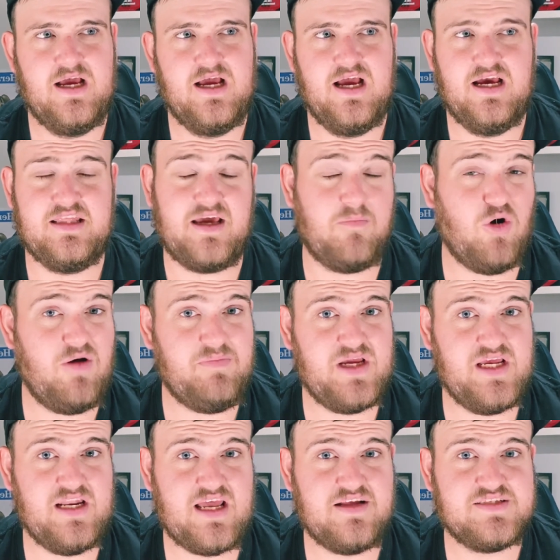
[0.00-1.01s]
and they might be
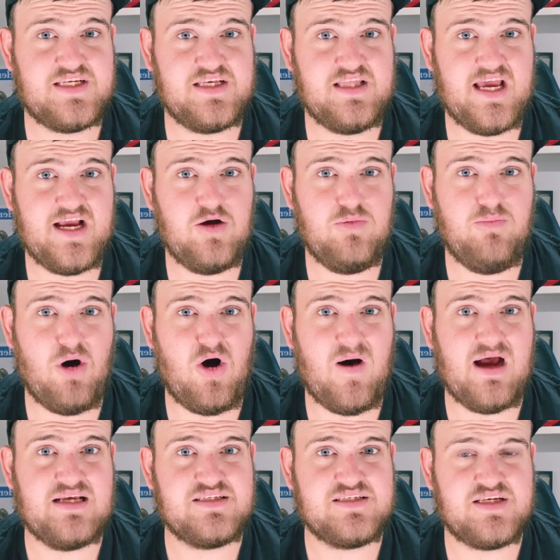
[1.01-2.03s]
announcing their
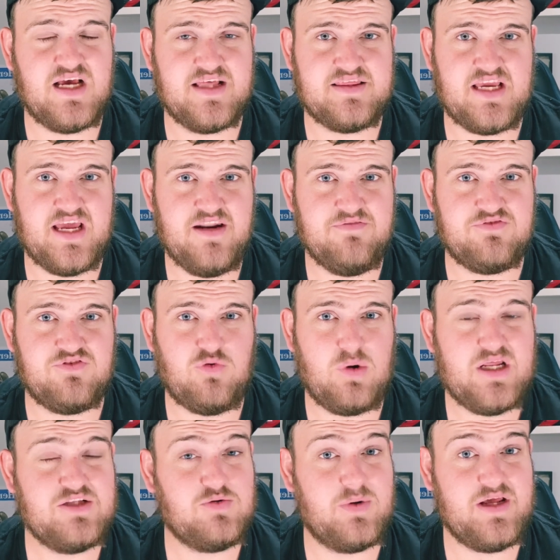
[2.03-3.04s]
goodbyes at the end of
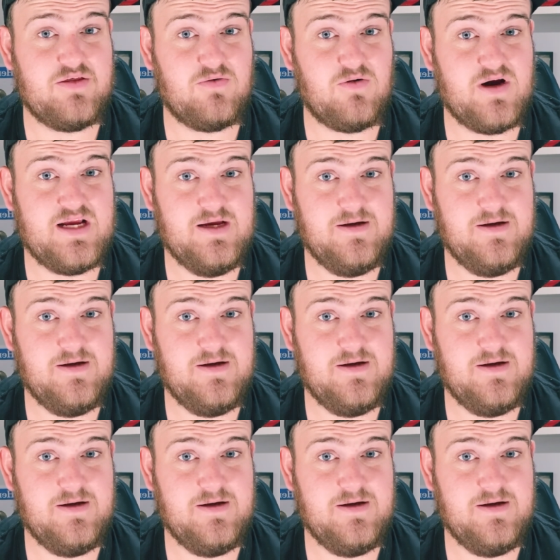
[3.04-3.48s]
2023.